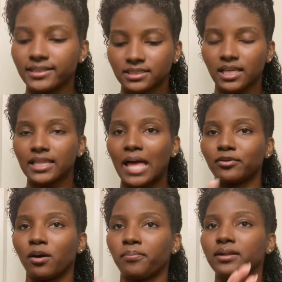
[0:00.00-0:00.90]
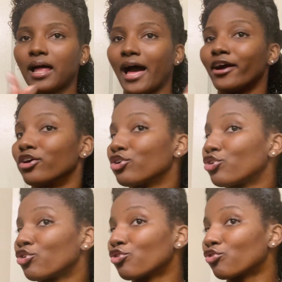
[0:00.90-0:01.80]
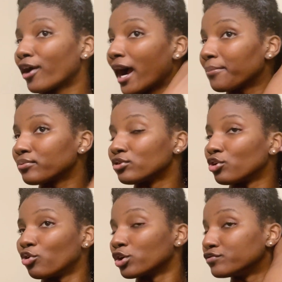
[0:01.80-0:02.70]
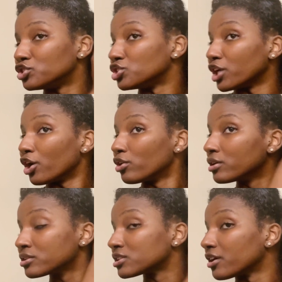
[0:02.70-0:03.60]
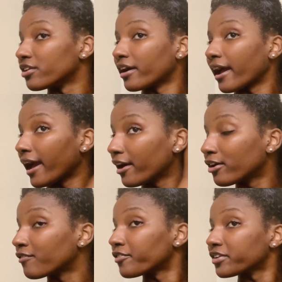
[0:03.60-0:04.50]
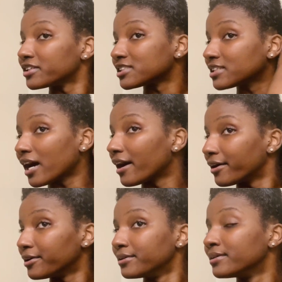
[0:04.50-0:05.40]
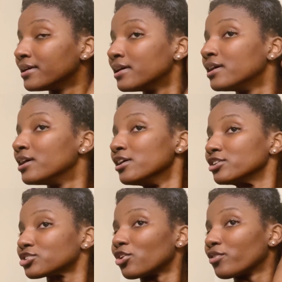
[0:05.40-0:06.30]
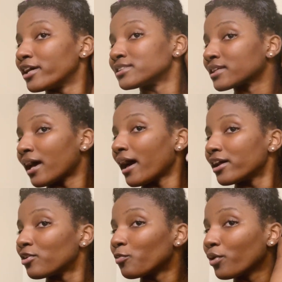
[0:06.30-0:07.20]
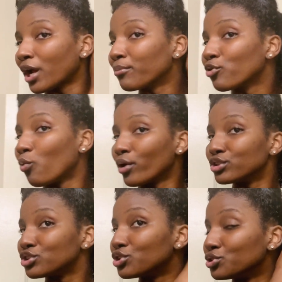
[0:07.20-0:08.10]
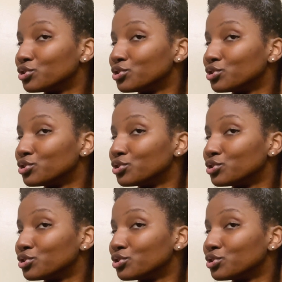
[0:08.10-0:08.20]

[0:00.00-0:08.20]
seen a lot of people apply a crap load of gel to their hair for this style. So that's kind of what I'm going to